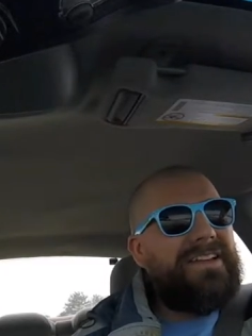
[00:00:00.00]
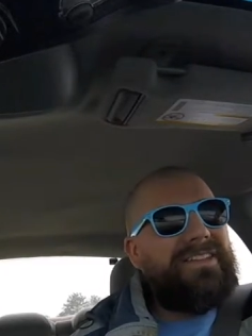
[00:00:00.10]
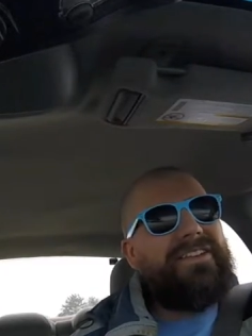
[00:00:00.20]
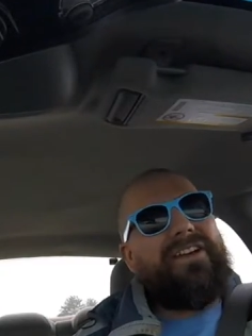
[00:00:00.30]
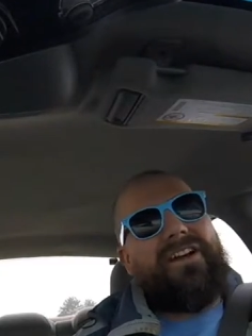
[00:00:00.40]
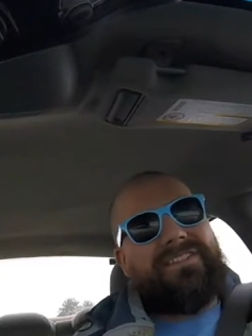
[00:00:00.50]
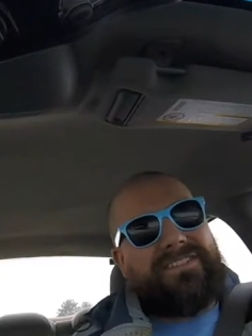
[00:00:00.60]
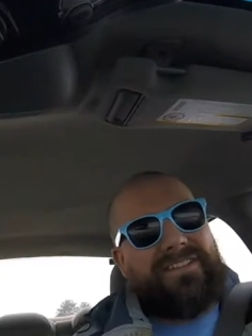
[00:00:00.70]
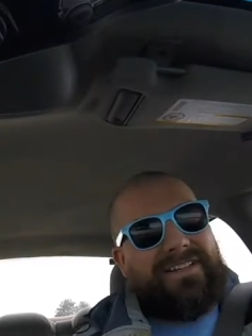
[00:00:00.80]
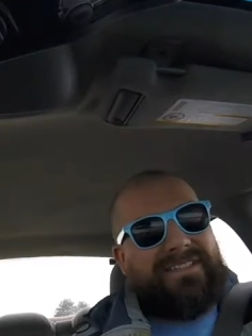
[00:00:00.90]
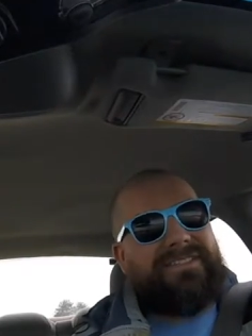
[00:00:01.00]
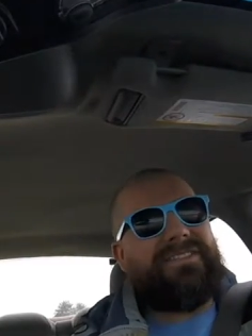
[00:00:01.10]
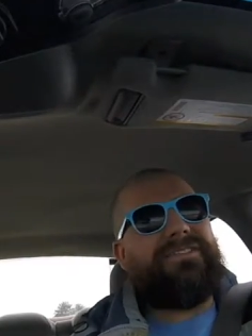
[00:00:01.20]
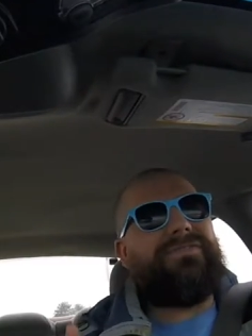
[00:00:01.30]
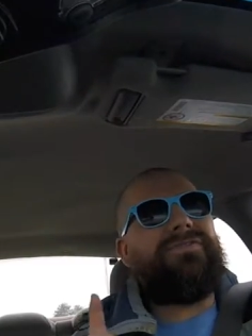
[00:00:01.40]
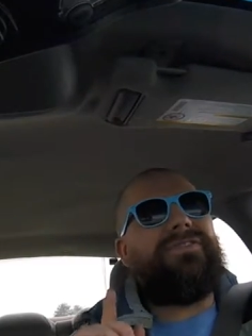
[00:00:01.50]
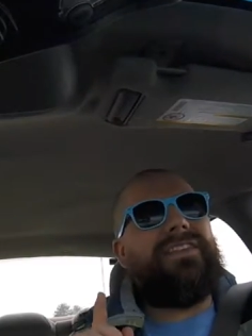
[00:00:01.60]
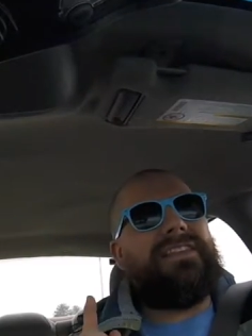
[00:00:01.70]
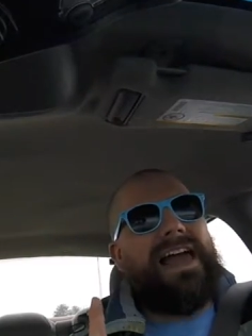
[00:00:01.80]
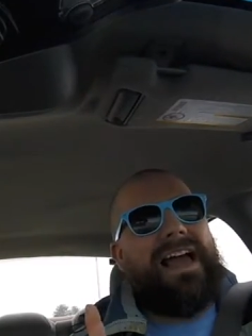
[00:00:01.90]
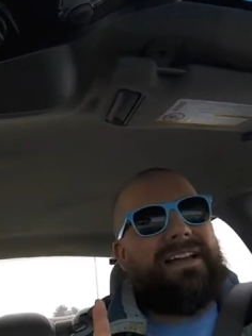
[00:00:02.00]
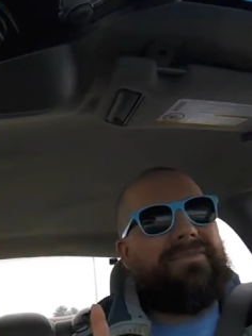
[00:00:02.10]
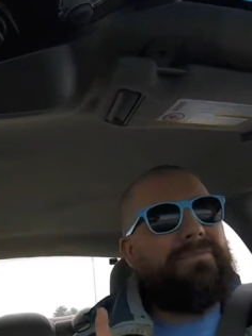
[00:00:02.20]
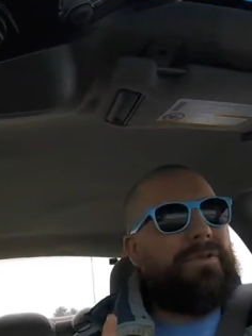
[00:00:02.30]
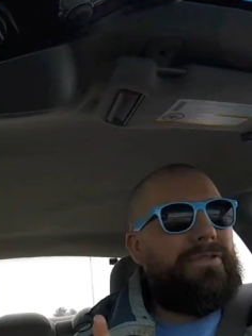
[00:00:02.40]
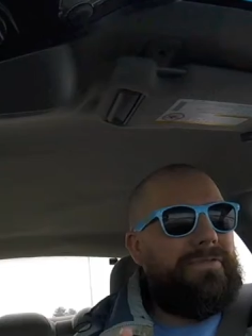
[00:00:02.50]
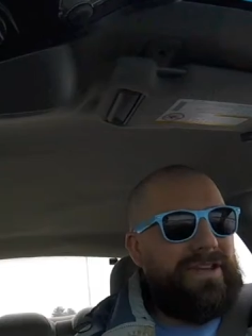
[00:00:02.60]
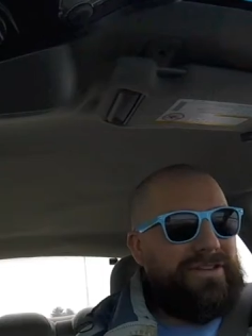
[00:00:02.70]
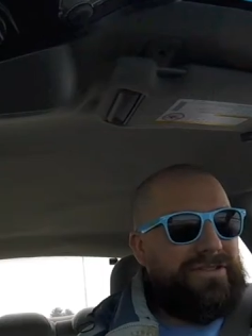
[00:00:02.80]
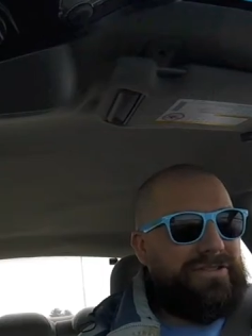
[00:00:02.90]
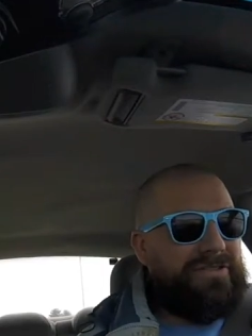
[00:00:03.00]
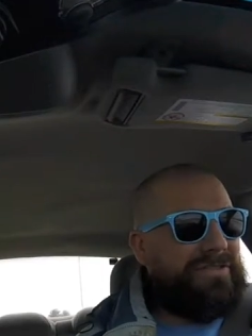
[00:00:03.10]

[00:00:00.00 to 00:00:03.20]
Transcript: There are signs of lack of motivation.